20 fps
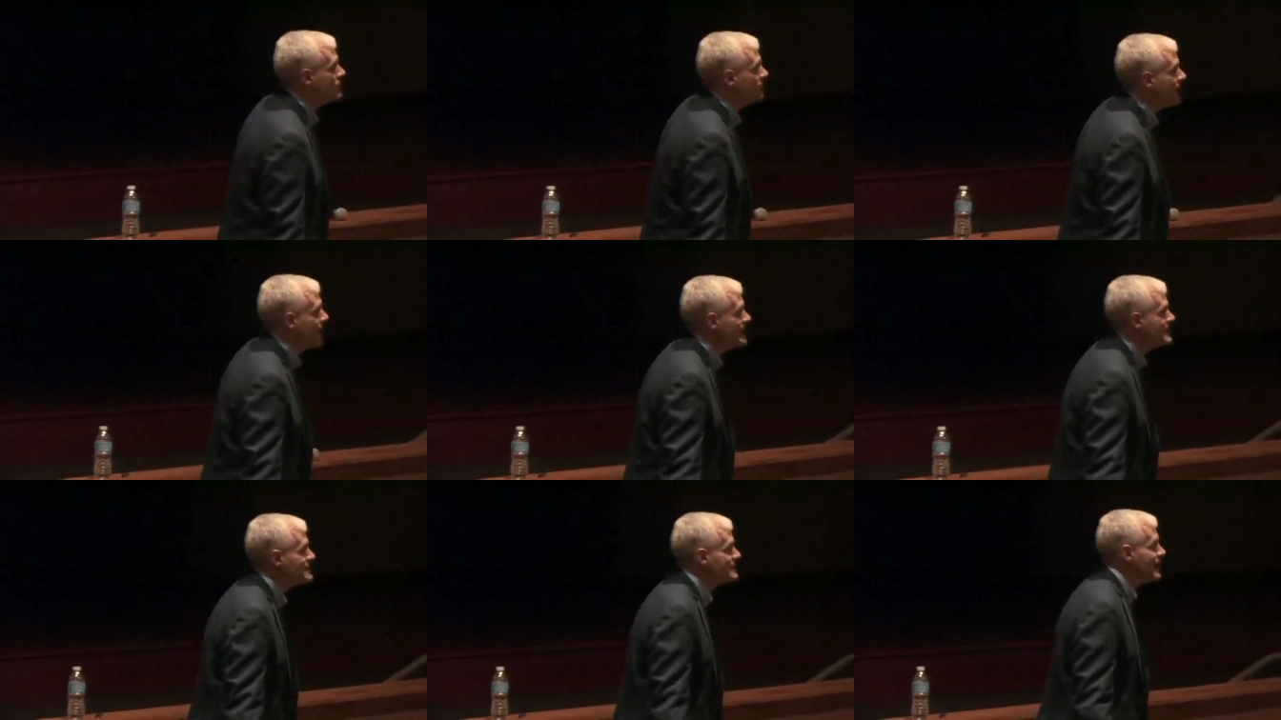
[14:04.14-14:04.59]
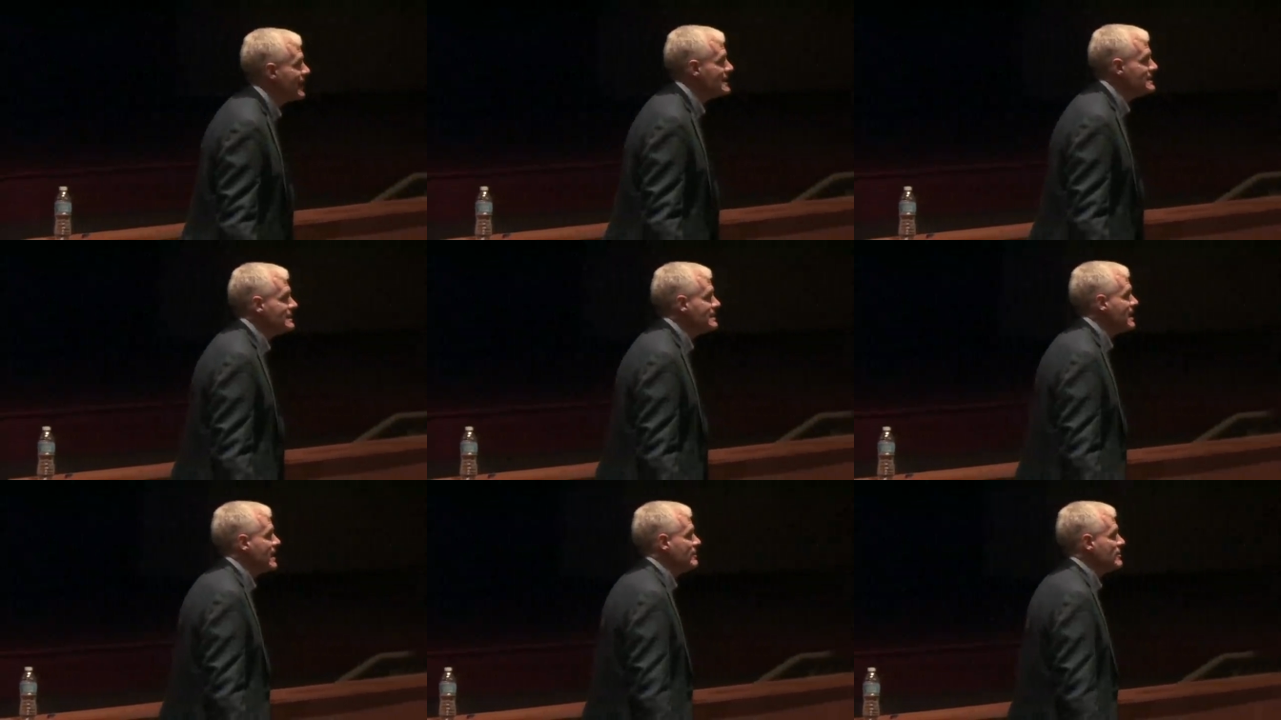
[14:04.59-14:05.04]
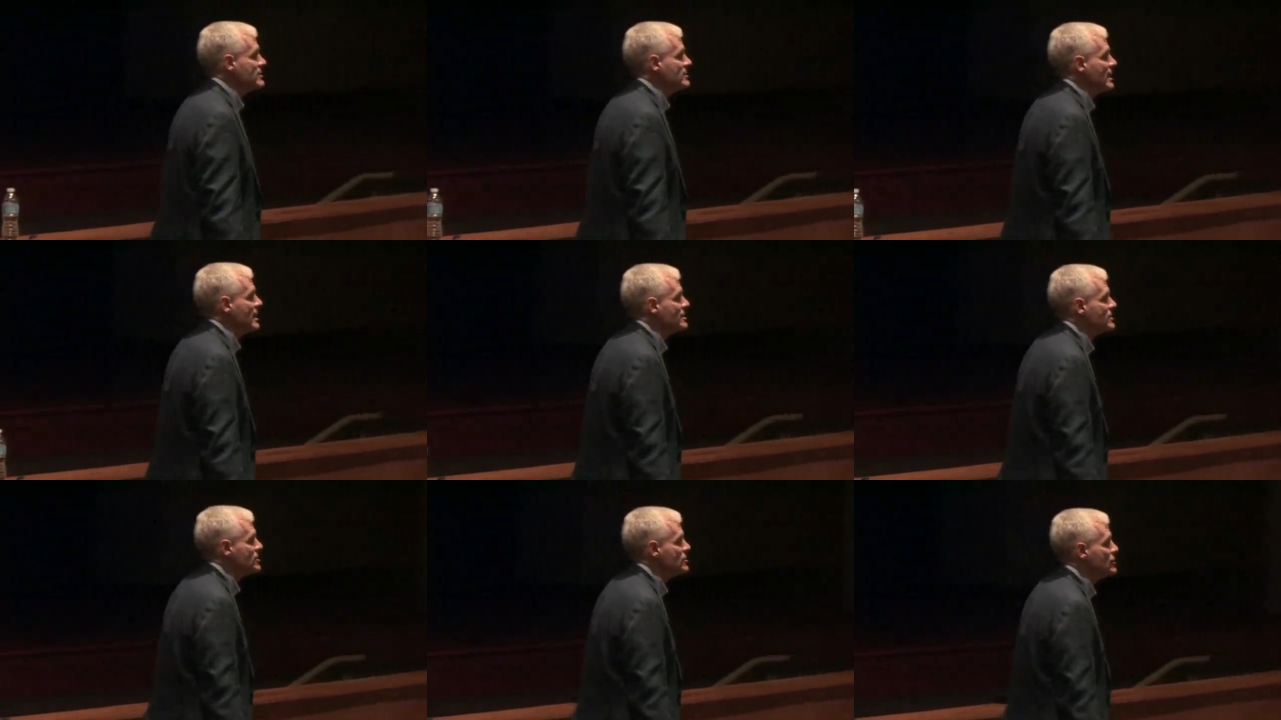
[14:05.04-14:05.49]
of the United States, it never
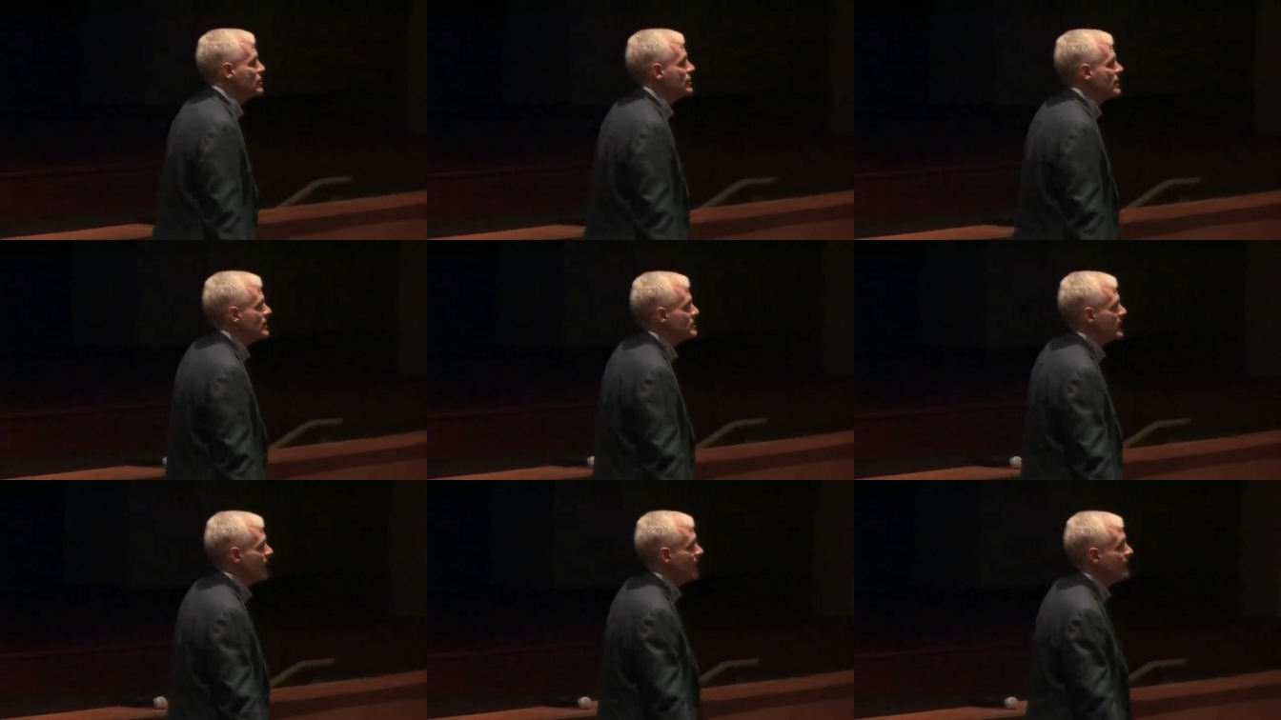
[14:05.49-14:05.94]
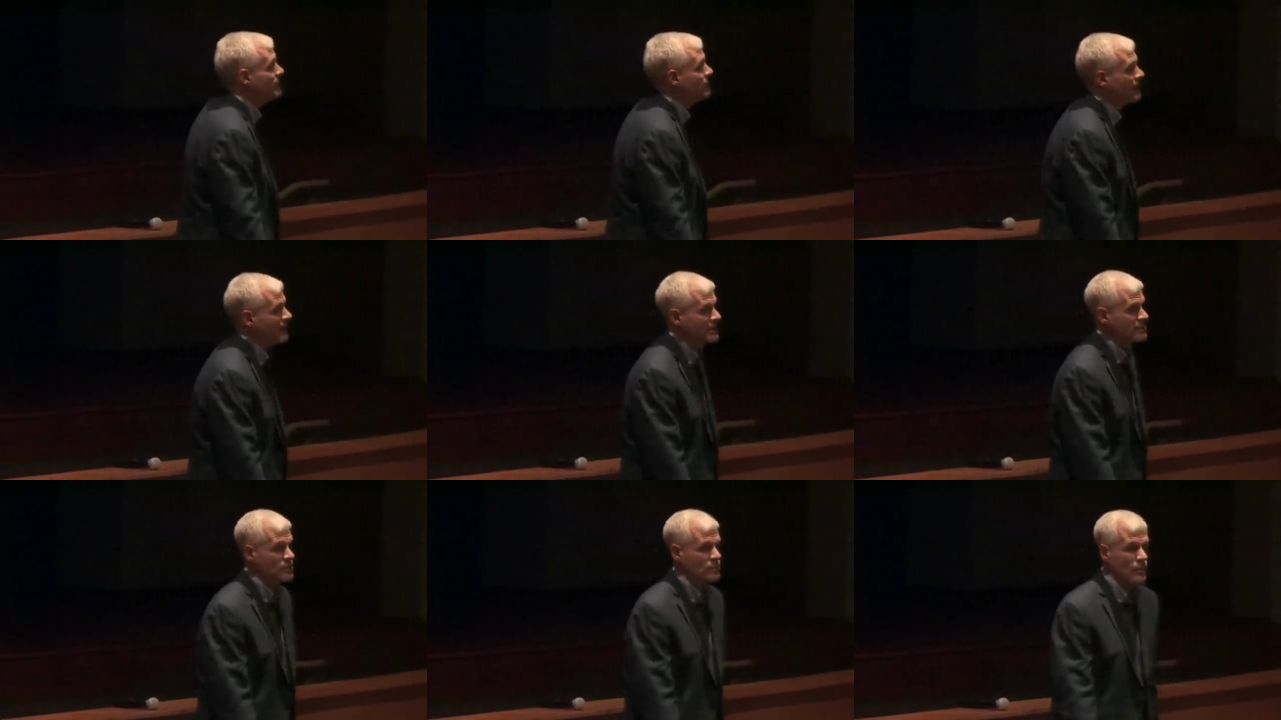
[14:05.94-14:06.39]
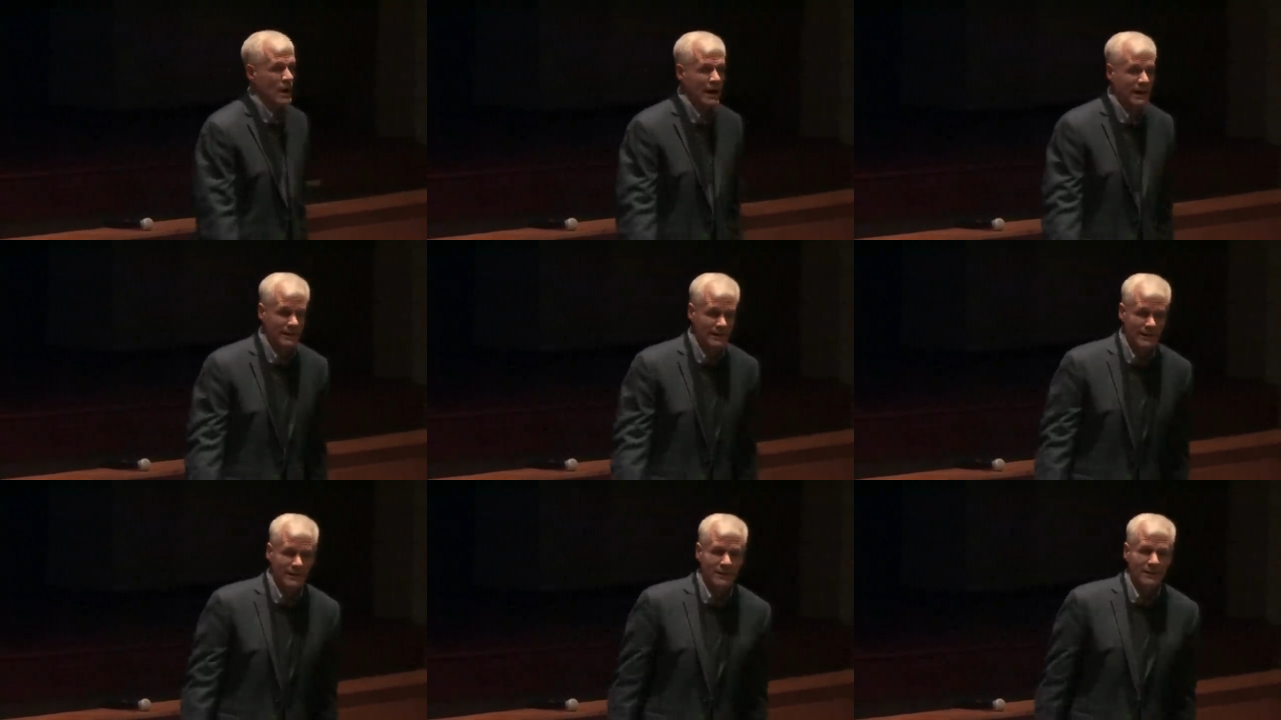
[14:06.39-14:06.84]
says anybody has a
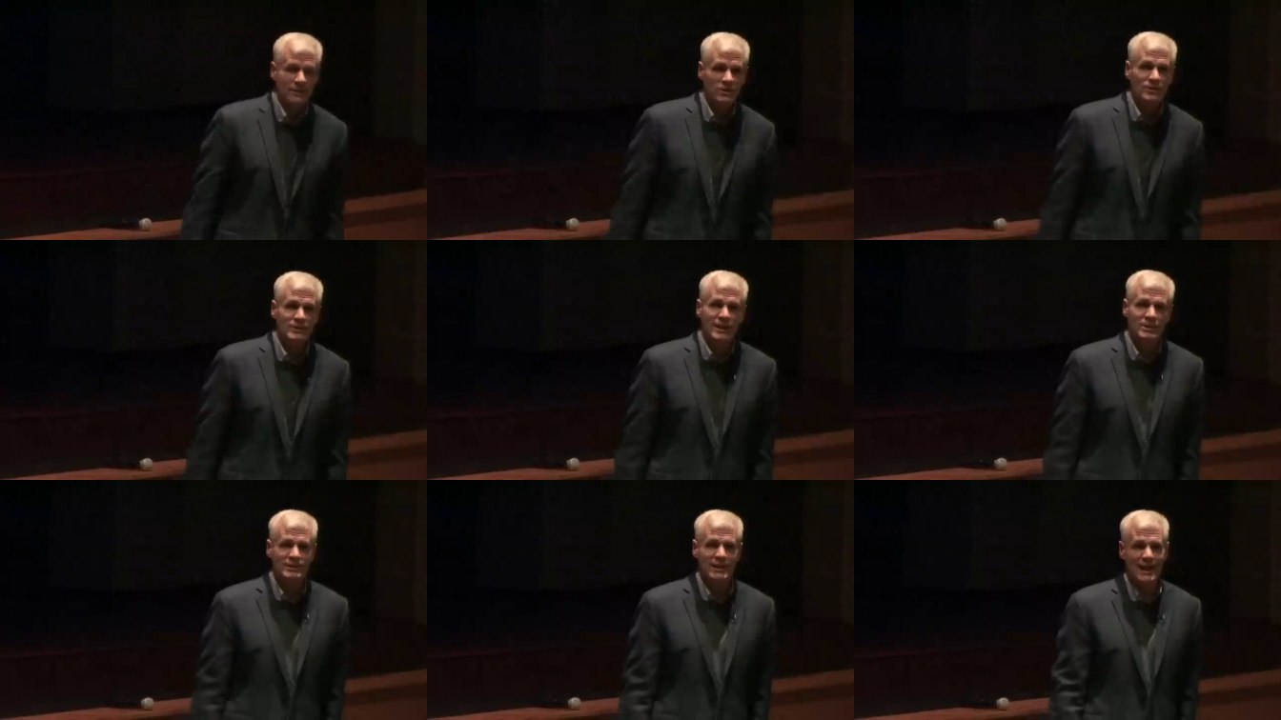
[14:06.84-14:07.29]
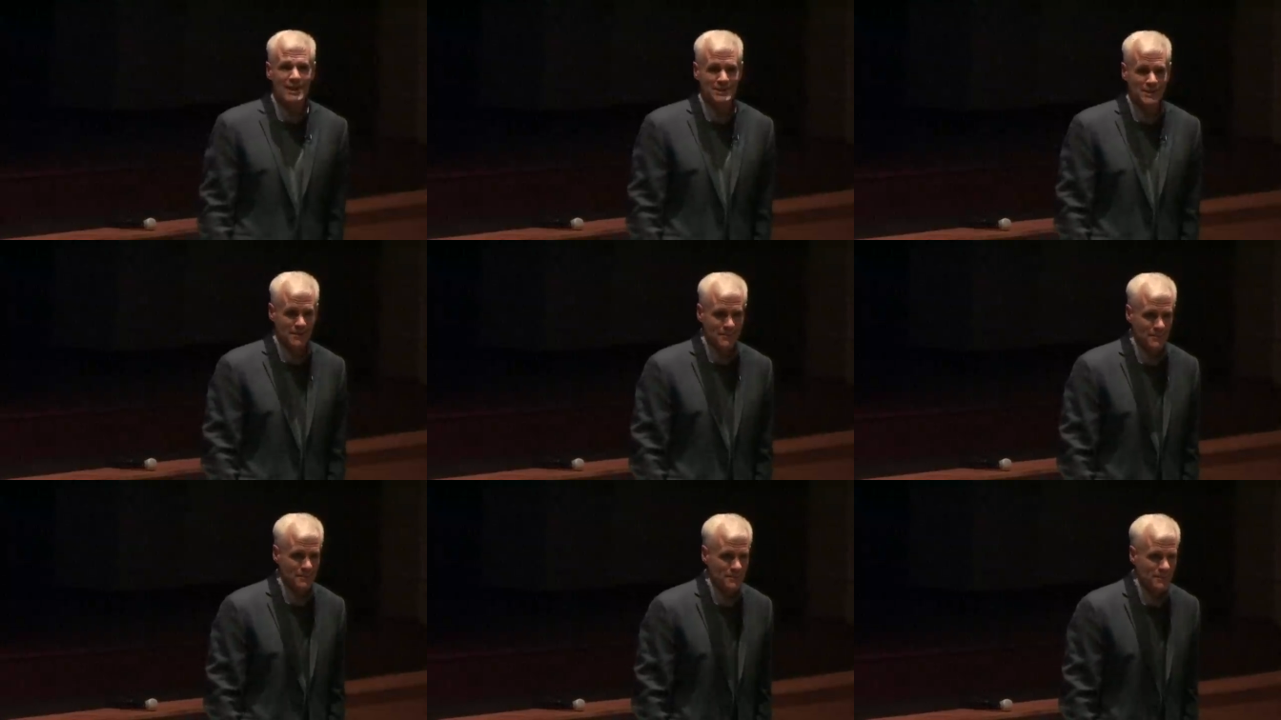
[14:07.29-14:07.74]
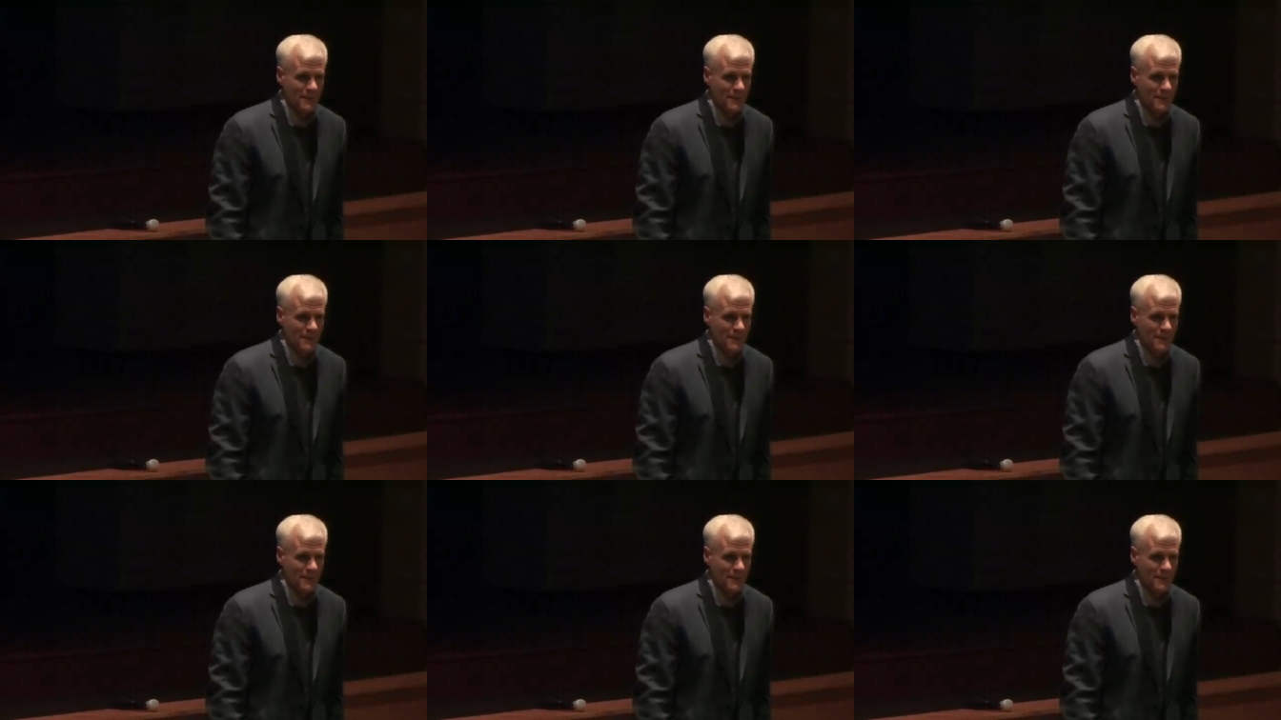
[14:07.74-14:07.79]
right to an education.